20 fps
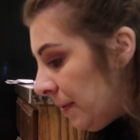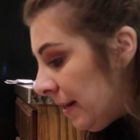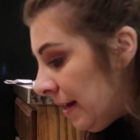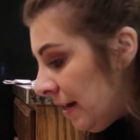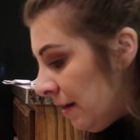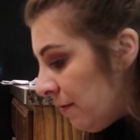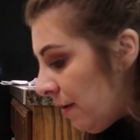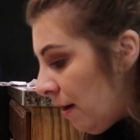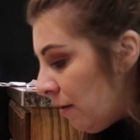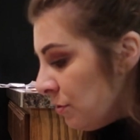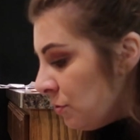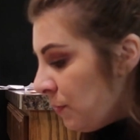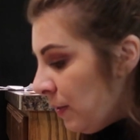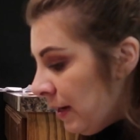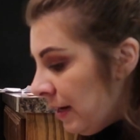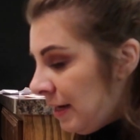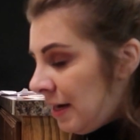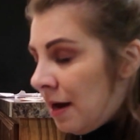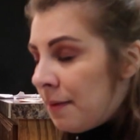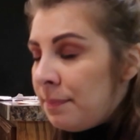but anyway, I was
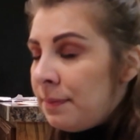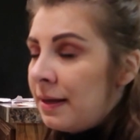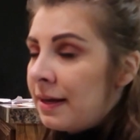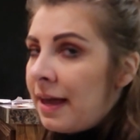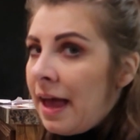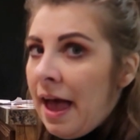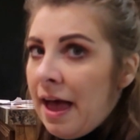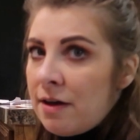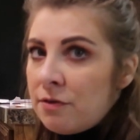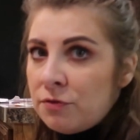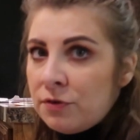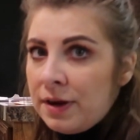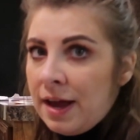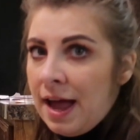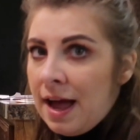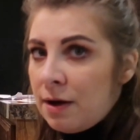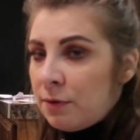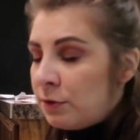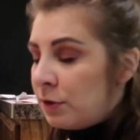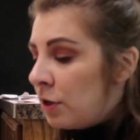waking up like every
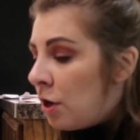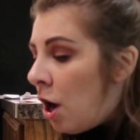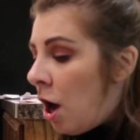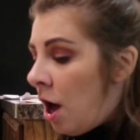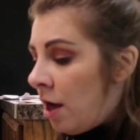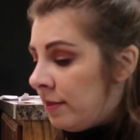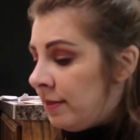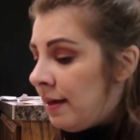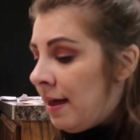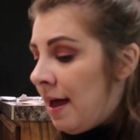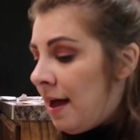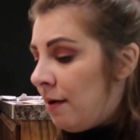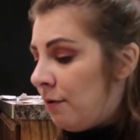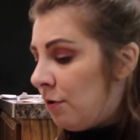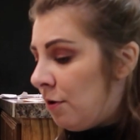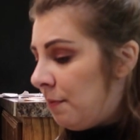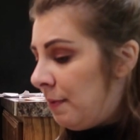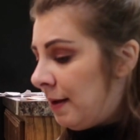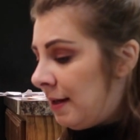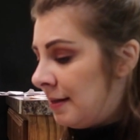hour on the
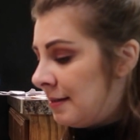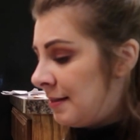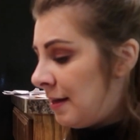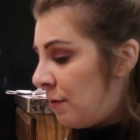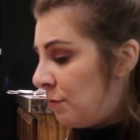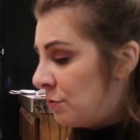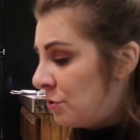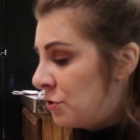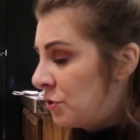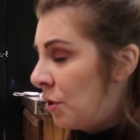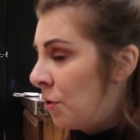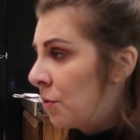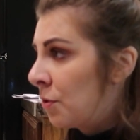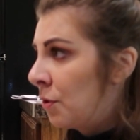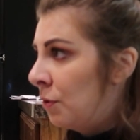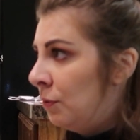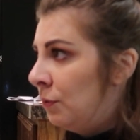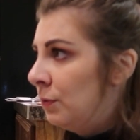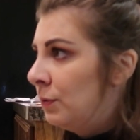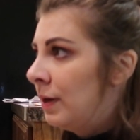hour because I was so
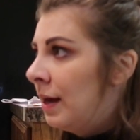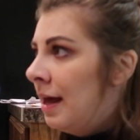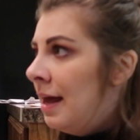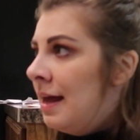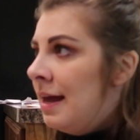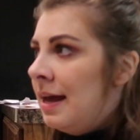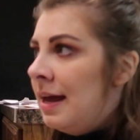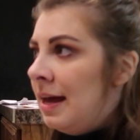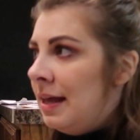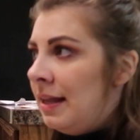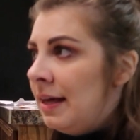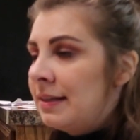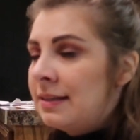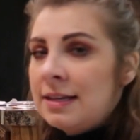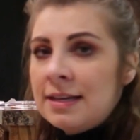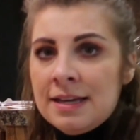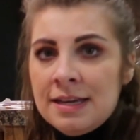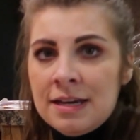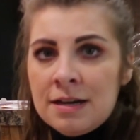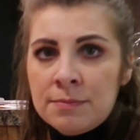cold and like
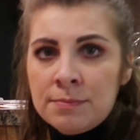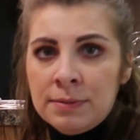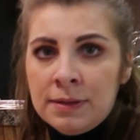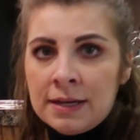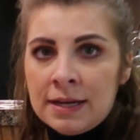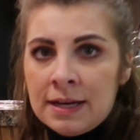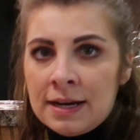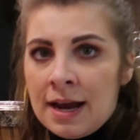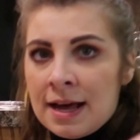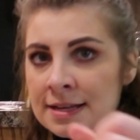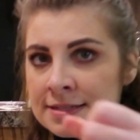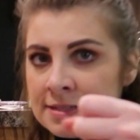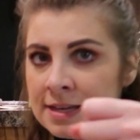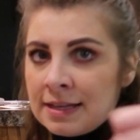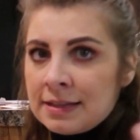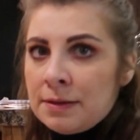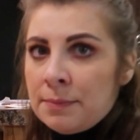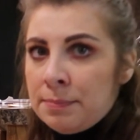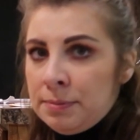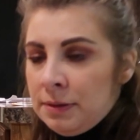the heated blanket has
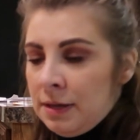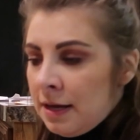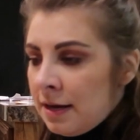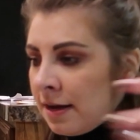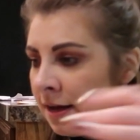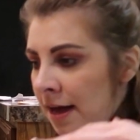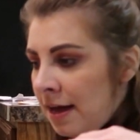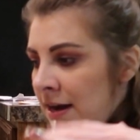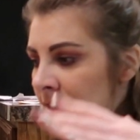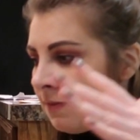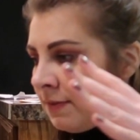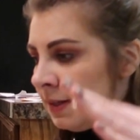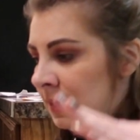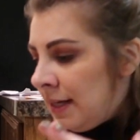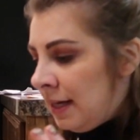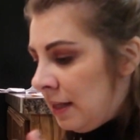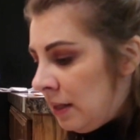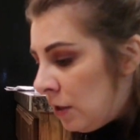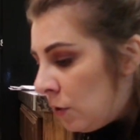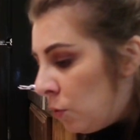like the plug and
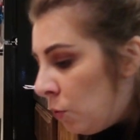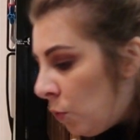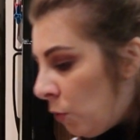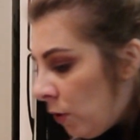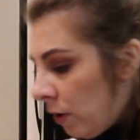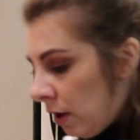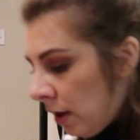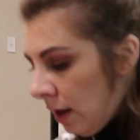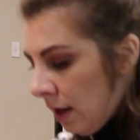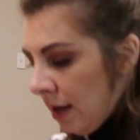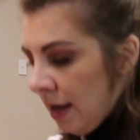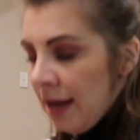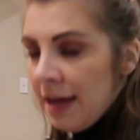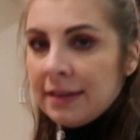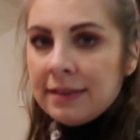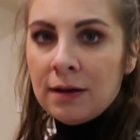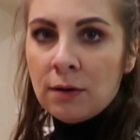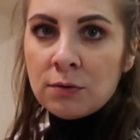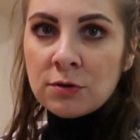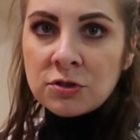everything in the cord
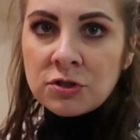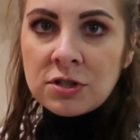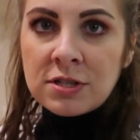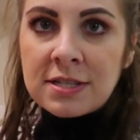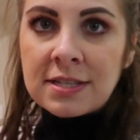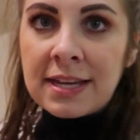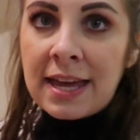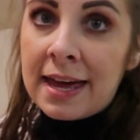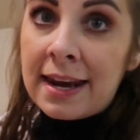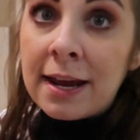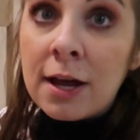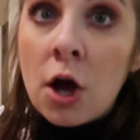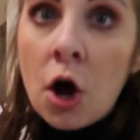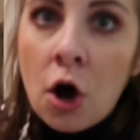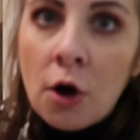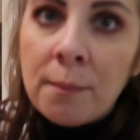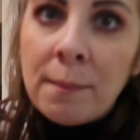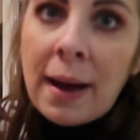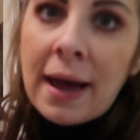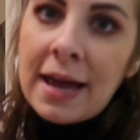that was just getting
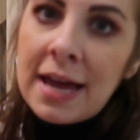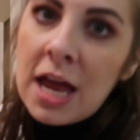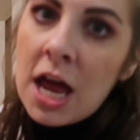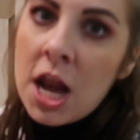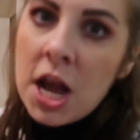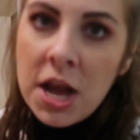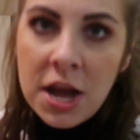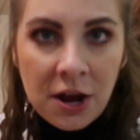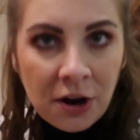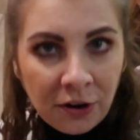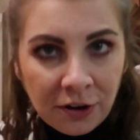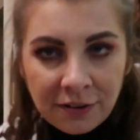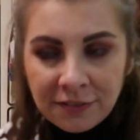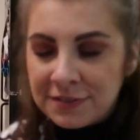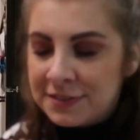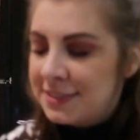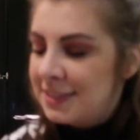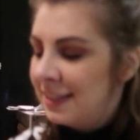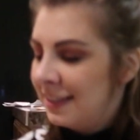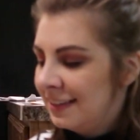on my
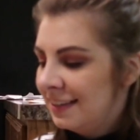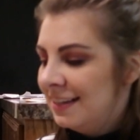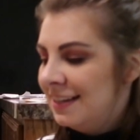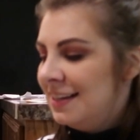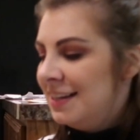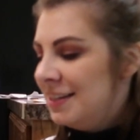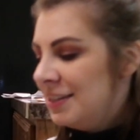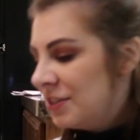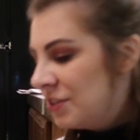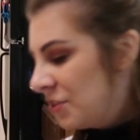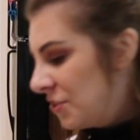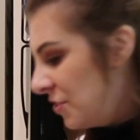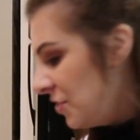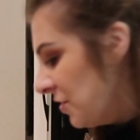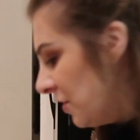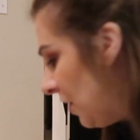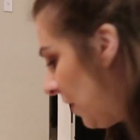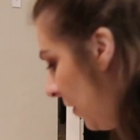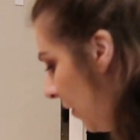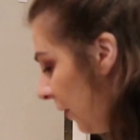nerves
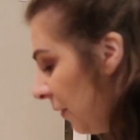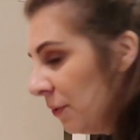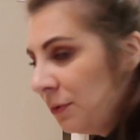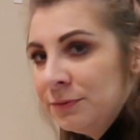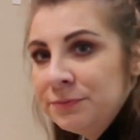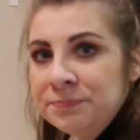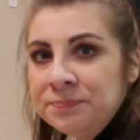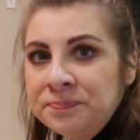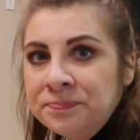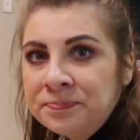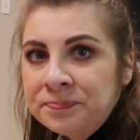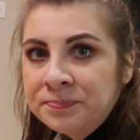so